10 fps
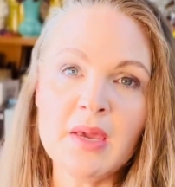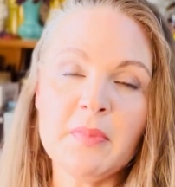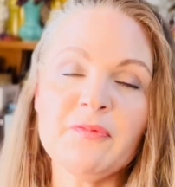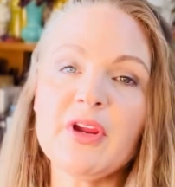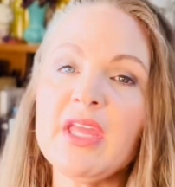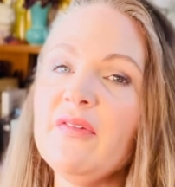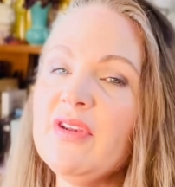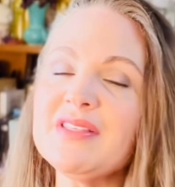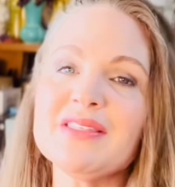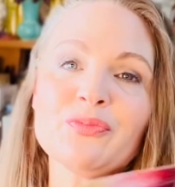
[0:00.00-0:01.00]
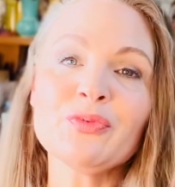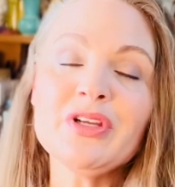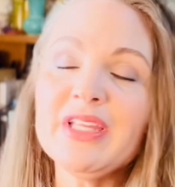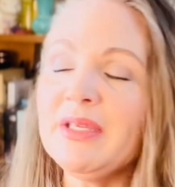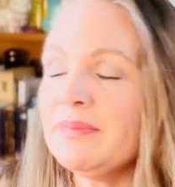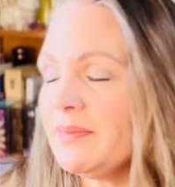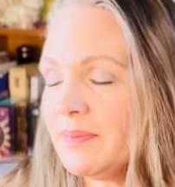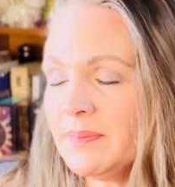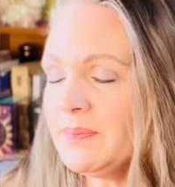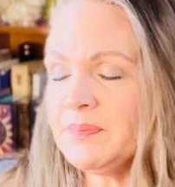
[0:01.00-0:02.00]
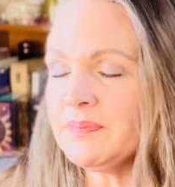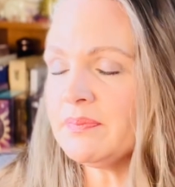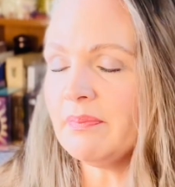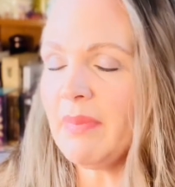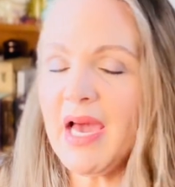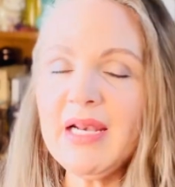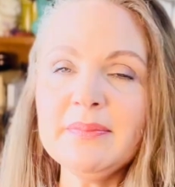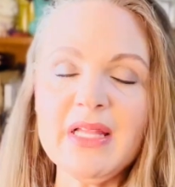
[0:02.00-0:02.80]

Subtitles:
But forgiveness, really, bottom